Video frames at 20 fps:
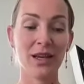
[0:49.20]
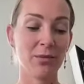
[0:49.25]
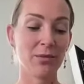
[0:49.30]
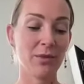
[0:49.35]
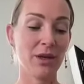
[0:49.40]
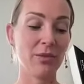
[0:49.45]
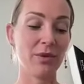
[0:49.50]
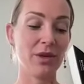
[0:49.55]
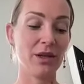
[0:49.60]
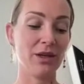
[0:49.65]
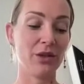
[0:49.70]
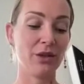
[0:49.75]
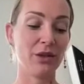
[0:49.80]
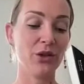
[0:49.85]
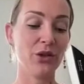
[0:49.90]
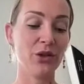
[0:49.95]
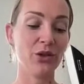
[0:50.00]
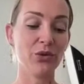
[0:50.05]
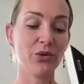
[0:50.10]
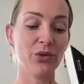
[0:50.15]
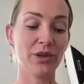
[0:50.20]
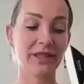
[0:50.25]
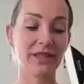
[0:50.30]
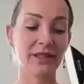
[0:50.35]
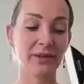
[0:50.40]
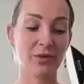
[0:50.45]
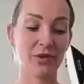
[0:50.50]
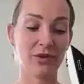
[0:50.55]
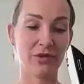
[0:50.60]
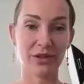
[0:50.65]
maybe new
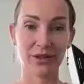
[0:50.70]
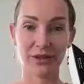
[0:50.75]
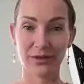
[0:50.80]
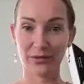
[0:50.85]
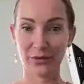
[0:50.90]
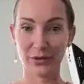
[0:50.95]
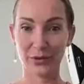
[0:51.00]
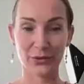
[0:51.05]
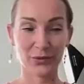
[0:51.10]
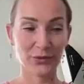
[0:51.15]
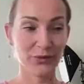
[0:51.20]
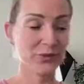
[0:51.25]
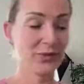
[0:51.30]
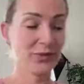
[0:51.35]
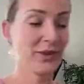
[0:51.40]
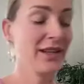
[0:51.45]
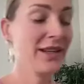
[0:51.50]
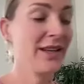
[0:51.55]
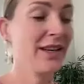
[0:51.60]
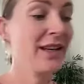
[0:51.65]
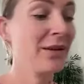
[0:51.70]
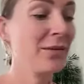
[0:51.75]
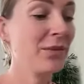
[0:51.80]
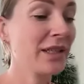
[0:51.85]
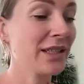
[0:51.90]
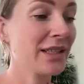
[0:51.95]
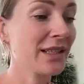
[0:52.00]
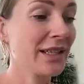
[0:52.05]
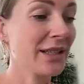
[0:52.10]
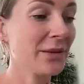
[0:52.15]
experience for you.
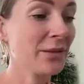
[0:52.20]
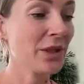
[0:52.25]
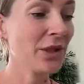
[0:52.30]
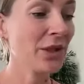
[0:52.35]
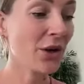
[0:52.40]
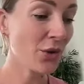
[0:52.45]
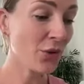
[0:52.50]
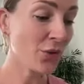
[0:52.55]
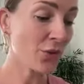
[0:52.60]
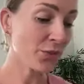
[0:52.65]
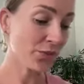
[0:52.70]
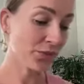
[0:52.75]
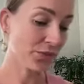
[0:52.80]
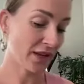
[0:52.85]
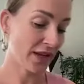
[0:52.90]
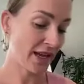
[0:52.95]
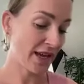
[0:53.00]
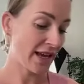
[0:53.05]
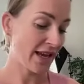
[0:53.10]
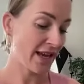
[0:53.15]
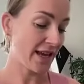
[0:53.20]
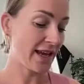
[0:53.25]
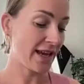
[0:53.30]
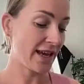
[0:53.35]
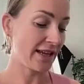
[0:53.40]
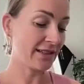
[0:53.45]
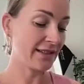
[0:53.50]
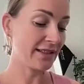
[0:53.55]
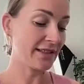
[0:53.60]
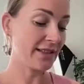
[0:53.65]
Please let me know.
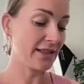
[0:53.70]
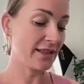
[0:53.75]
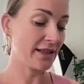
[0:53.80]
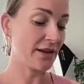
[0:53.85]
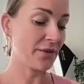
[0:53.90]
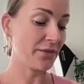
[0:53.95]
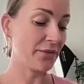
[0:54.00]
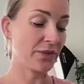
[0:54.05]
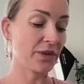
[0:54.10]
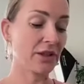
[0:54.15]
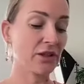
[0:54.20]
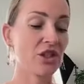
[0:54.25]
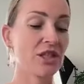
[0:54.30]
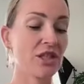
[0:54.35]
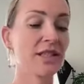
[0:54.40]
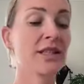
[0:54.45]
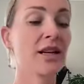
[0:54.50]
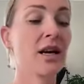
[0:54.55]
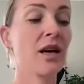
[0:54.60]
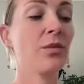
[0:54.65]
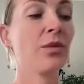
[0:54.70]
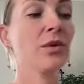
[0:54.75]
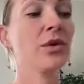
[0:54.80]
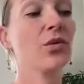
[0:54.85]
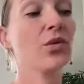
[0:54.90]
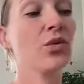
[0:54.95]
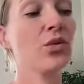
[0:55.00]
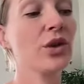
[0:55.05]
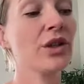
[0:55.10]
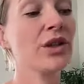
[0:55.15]
And just a couple
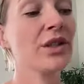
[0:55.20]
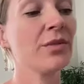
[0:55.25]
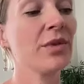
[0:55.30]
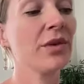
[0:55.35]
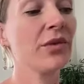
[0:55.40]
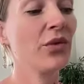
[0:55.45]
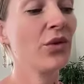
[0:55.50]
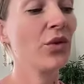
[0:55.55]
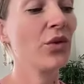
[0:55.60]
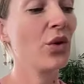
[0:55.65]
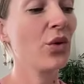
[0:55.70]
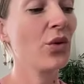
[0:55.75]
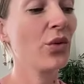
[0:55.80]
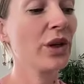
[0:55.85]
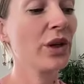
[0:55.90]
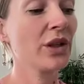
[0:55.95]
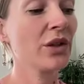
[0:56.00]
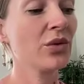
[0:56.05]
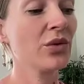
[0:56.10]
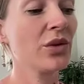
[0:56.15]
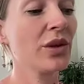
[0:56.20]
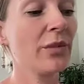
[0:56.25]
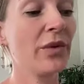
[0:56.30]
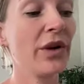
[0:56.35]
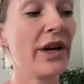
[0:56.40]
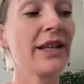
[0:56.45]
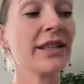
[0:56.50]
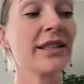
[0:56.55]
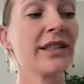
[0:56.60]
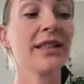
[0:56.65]
of words before we do the
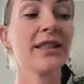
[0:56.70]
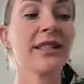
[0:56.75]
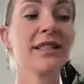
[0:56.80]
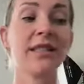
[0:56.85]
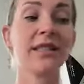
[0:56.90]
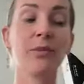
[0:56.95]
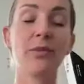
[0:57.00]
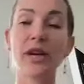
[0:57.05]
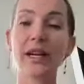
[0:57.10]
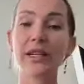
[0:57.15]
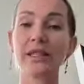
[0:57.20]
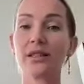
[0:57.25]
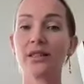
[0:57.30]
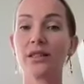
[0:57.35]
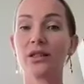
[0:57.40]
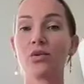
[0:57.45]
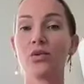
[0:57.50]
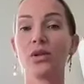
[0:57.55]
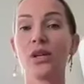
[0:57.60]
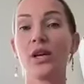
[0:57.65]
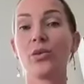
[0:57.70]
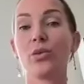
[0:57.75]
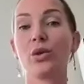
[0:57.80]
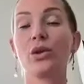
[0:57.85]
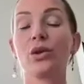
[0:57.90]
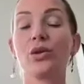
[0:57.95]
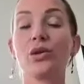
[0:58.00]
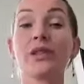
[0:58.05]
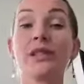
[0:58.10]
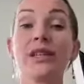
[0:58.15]
practice. The practice today will
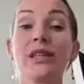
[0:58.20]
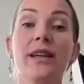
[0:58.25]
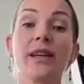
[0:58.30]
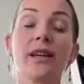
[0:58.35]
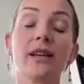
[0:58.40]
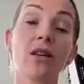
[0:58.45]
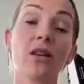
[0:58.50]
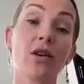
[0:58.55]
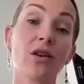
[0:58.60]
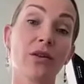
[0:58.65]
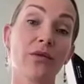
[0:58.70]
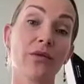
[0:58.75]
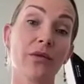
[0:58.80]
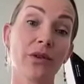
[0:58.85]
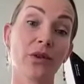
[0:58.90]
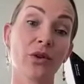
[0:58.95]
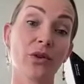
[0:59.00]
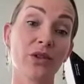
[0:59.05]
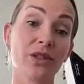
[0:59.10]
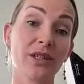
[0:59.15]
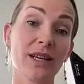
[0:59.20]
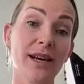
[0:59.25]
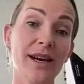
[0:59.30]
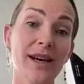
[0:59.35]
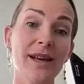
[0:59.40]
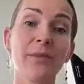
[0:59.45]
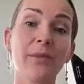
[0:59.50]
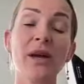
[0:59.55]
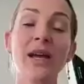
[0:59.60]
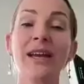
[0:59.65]
not take a lot of your
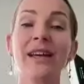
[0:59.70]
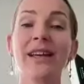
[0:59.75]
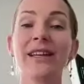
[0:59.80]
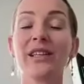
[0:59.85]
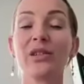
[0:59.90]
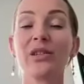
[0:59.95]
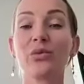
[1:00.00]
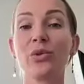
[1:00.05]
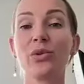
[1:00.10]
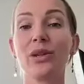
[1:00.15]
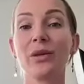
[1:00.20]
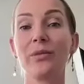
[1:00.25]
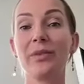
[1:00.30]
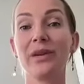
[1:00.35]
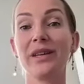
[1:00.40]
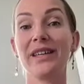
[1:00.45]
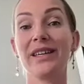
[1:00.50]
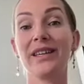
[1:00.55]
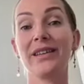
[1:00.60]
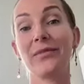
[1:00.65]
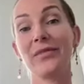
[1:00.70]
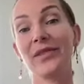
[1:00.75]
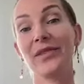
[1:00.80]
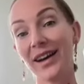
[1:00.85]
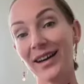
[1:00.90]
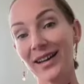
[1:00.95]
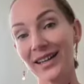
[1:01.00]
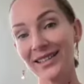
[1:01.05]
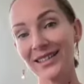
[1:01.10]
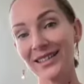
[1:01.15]
time. It will be
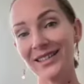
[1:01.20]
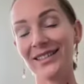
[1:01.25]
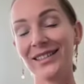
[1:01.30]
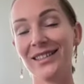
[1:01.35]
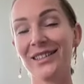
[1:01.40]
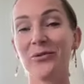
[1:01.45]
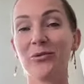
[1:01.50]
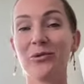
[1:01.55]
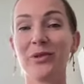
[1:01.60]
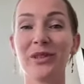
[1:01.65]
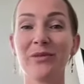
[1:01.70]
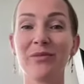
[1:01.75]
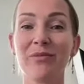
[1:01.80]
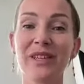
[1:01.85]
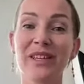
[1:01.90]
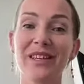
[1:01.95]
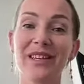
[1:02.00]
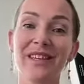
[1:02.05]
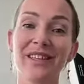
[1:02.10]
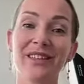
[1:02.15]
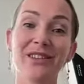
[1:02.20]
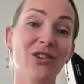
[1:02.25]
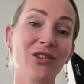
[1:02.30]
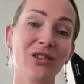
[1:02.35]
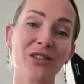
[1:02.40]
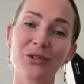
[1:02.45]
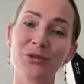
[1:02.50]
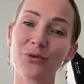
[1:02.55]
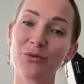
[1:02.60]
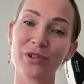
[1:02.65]
nice. It will be
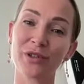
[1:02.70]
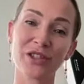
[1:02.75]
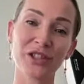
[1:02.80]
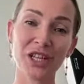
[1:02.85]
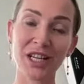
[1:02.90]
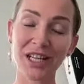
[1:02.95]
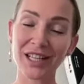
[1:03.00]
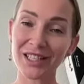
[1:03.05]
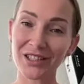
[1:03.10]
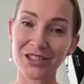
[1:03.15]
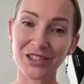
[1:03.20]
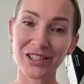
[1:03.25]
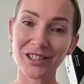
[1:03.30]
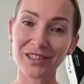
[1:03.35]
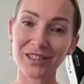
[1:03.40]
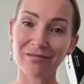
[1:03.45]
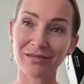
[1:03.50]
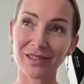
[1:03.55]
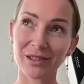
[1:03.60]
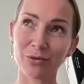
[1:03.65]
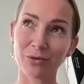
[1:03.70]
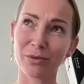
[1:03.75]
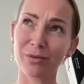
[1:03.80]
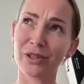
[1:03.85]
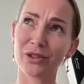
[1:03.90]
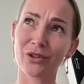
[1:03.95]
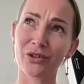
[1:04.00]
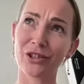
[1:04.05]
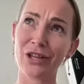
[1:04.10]
not super challenging. It will be not